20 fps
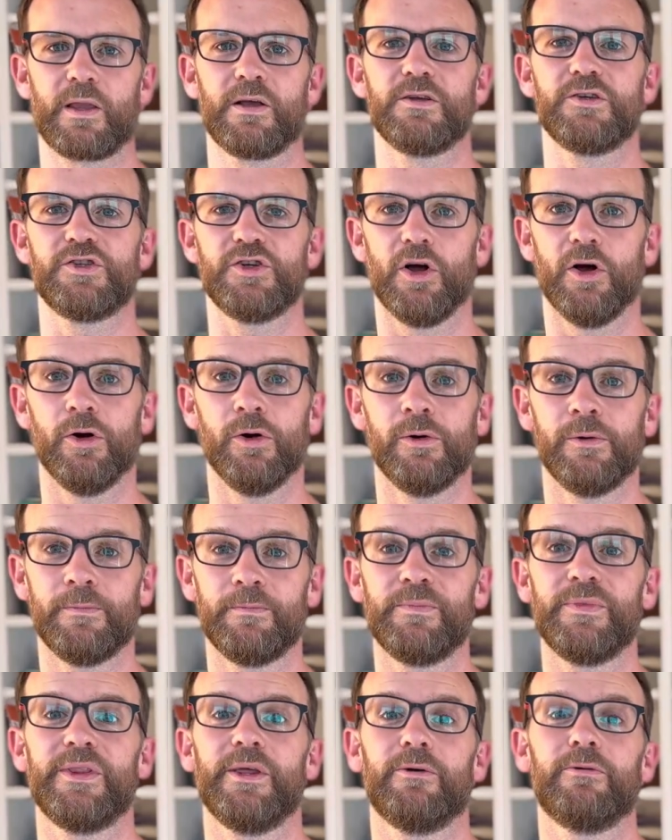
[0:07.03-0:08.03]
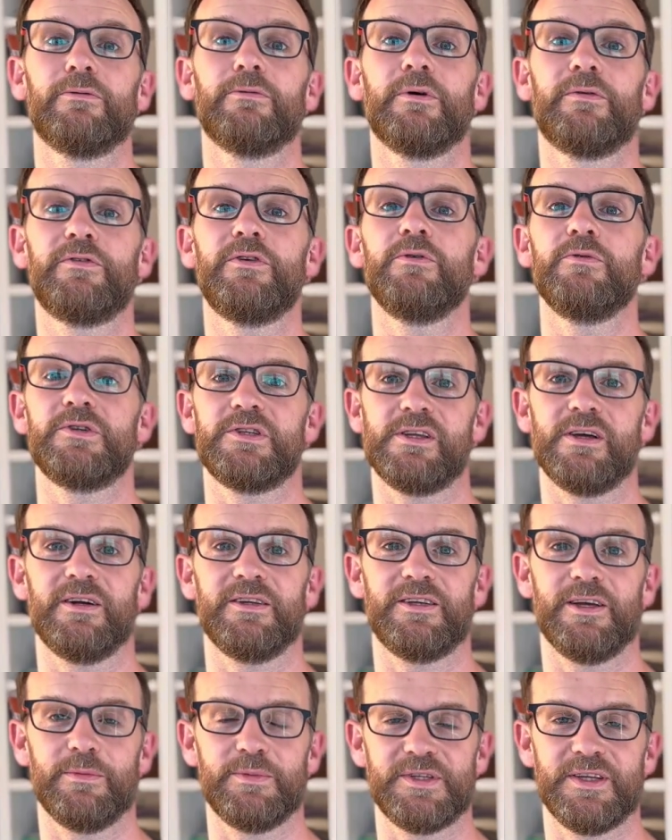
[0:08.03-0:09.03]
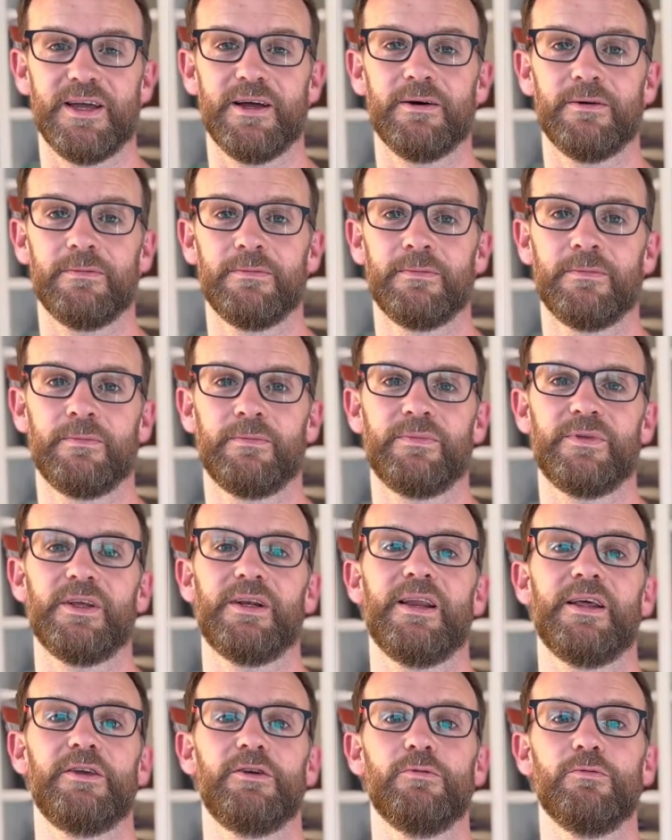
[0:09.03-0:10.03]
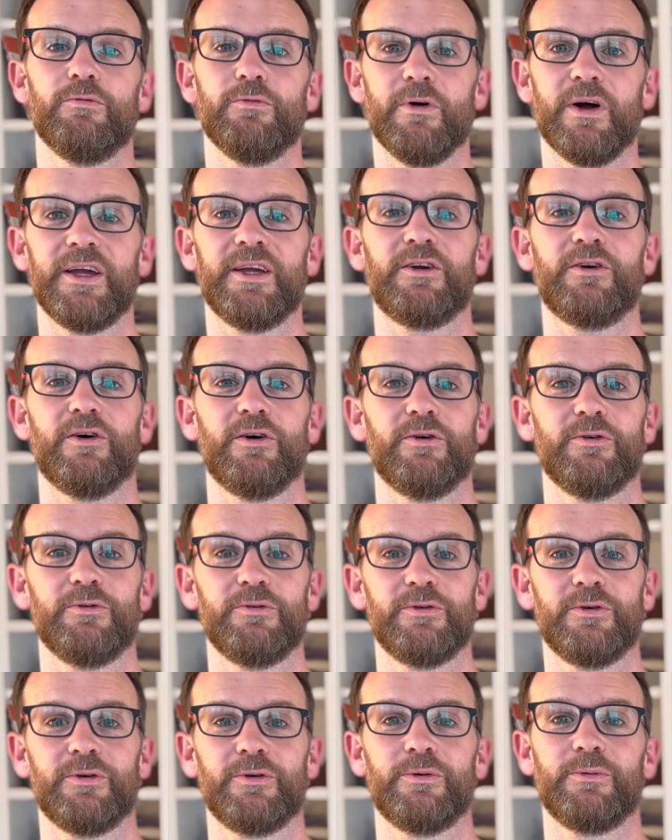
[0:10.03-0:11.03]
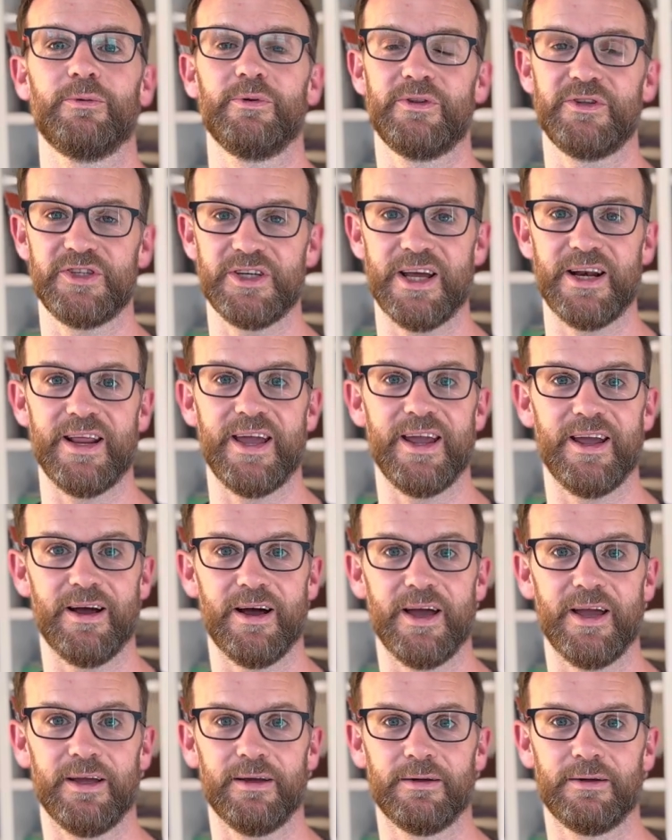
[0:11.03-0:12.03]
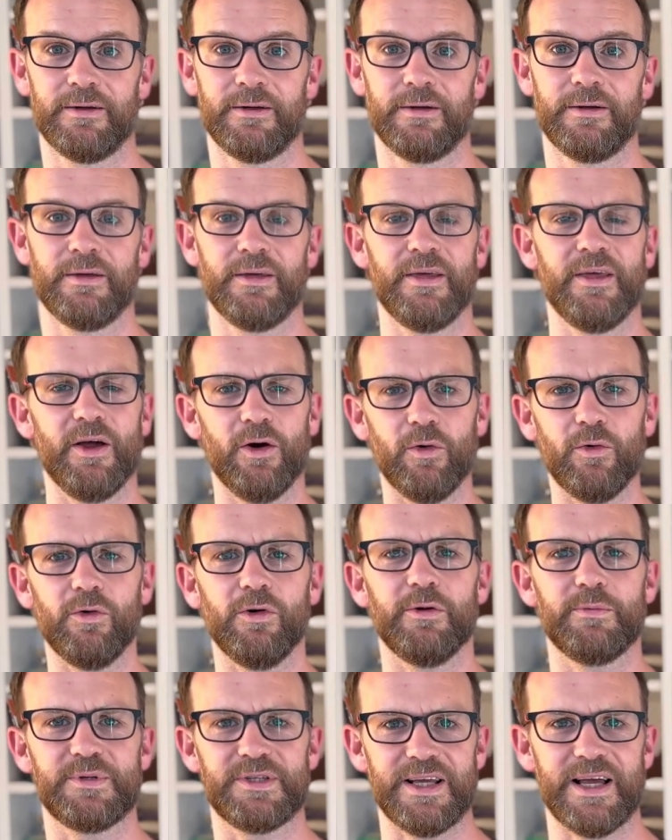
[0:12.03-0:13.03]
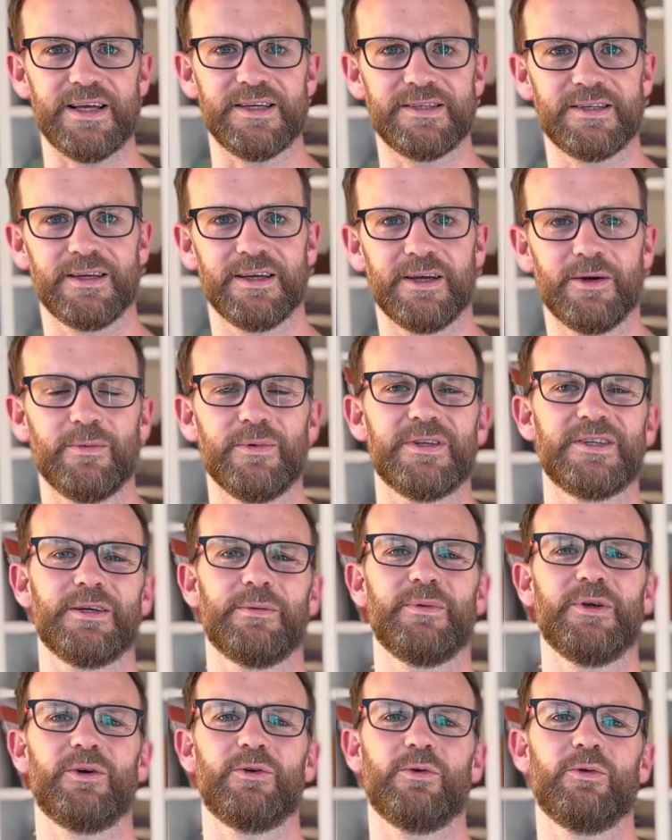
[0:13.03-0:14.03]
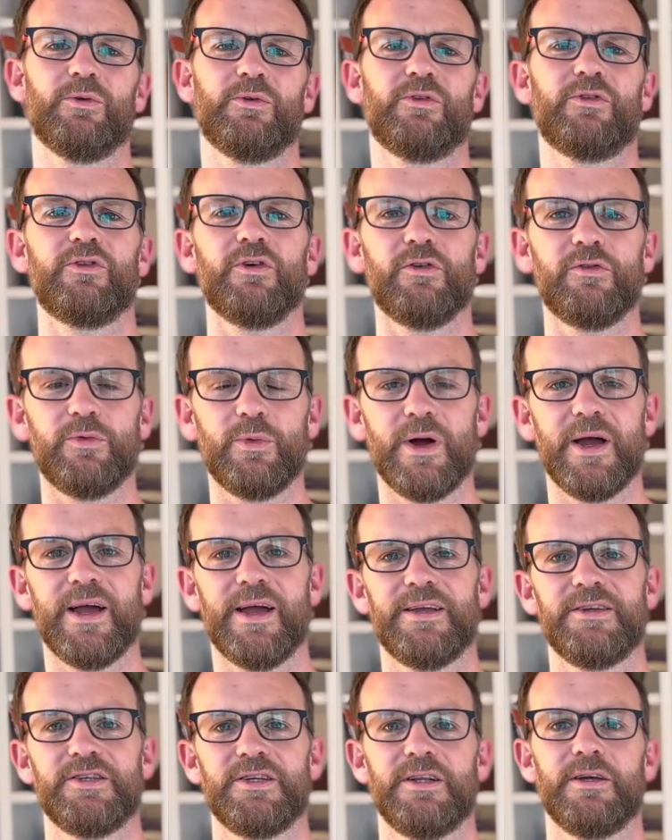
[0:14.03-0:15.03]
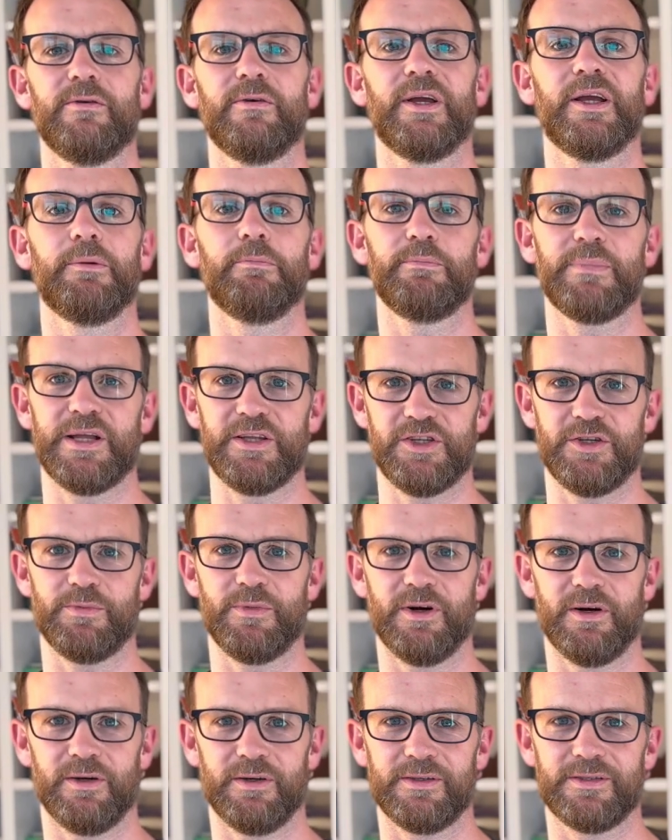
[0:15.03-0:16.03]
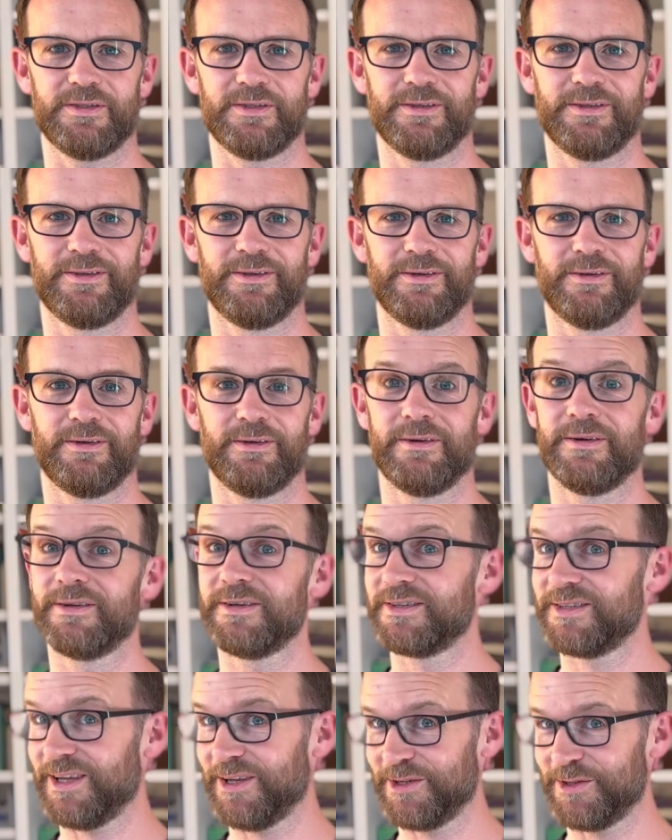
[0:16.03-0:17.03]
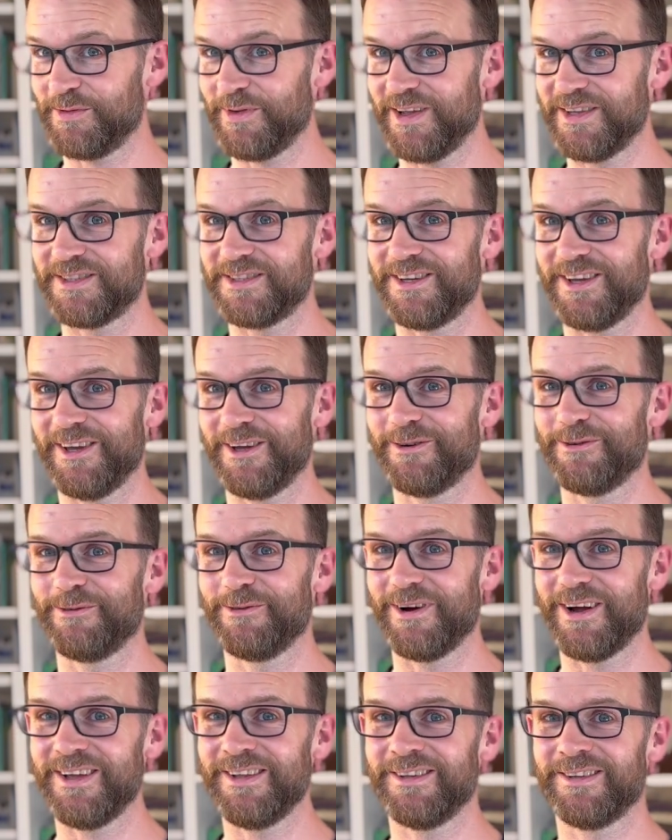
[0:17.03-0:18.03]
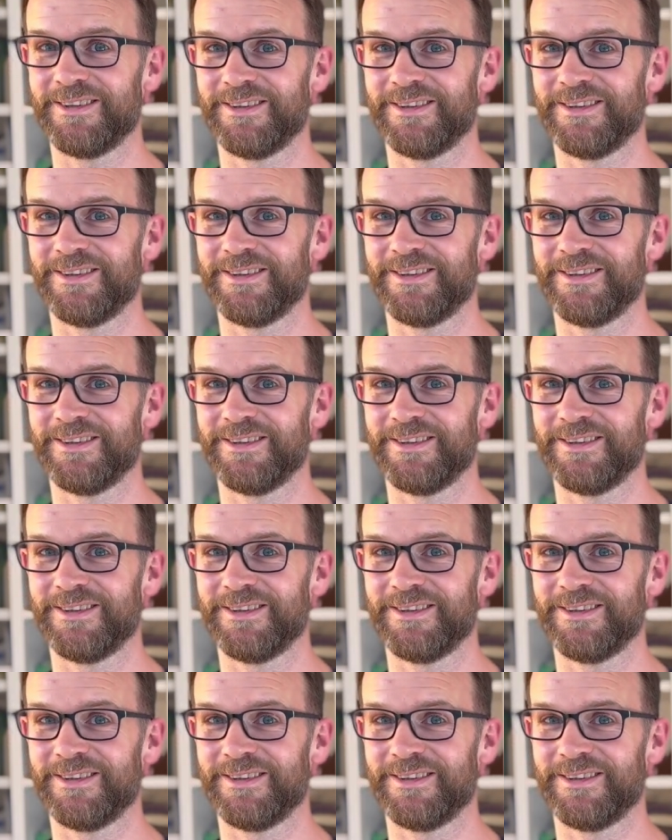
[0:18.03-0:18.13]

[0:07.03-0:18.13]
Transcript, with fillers: So there are a few startups now that let you write code with Gen AI, and they're all obsessed with something called software engineering benchmarks. Sounds fancy, right?